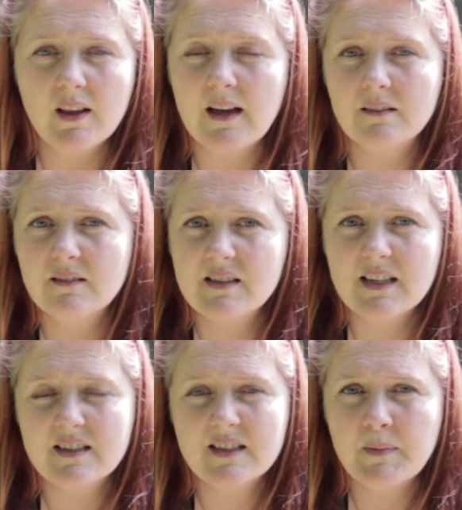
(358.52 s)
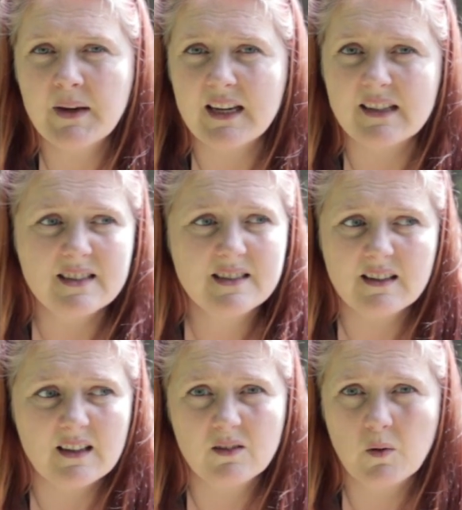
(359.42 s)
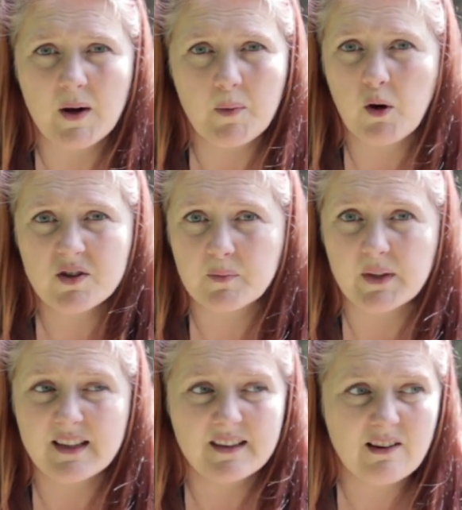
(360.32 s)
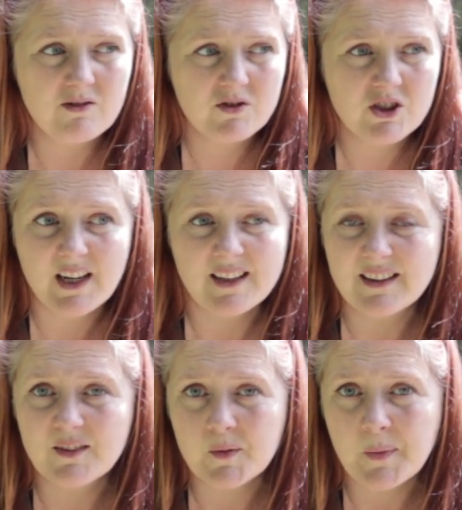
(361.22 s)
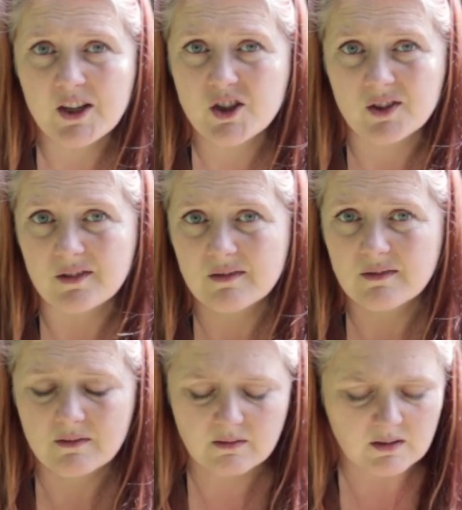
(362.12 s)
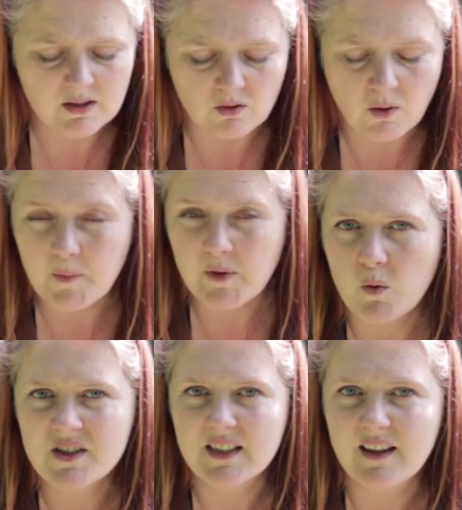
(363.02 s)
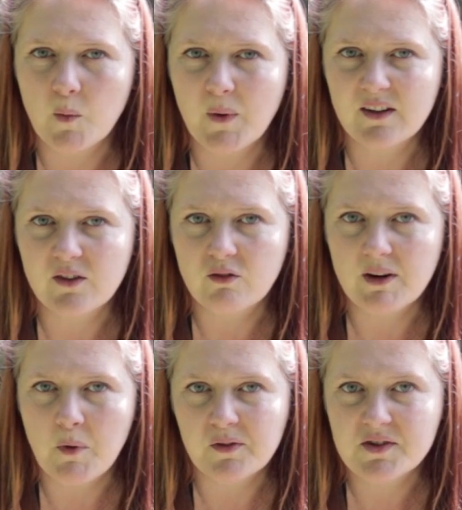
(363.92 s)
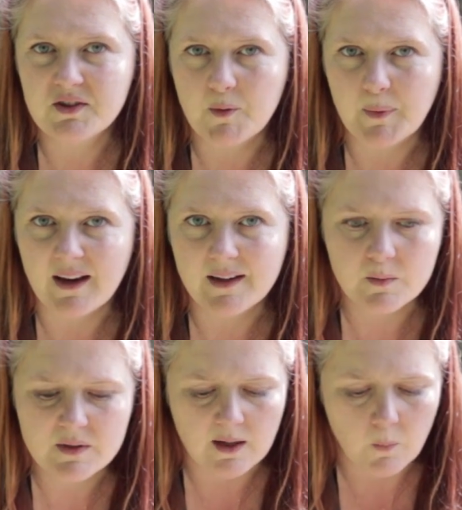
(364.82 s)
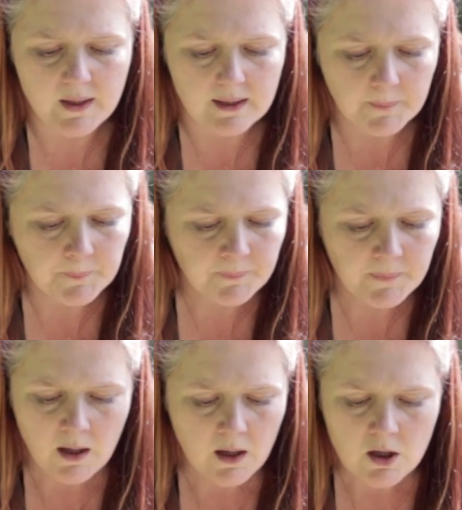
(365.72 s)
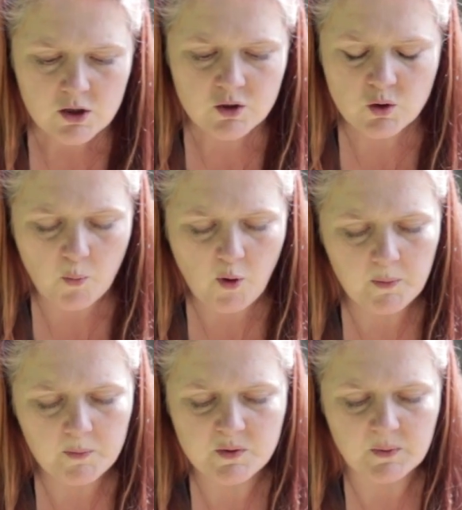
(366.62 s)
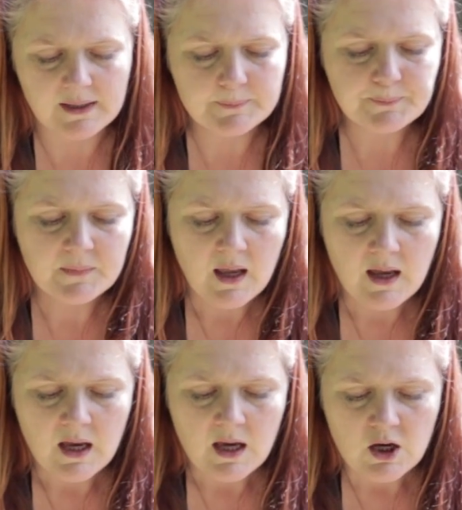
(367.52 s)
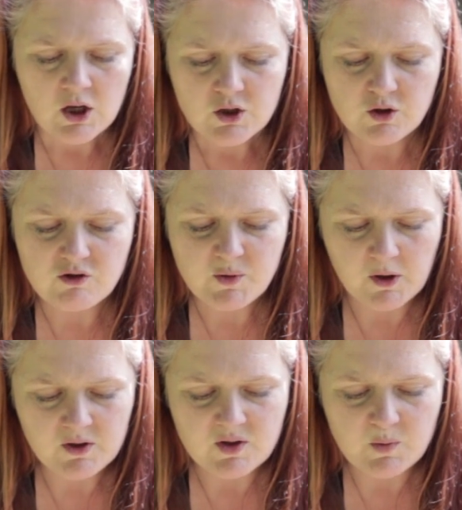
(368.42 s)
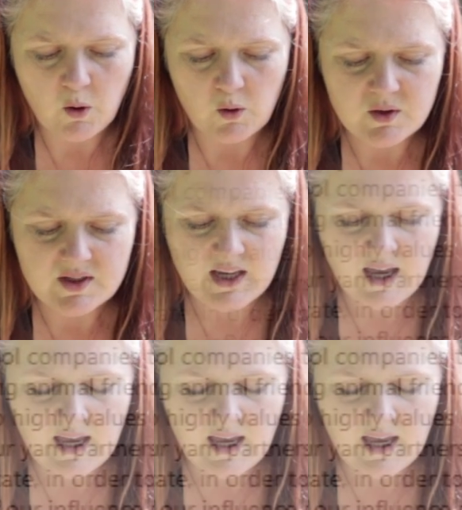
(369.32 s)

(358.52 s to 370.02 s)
that says to me is that quite possibly they're checking the information. You know, I wasn't like they waited 3 months to reply, it was like a week. So no problems with that. So the response was,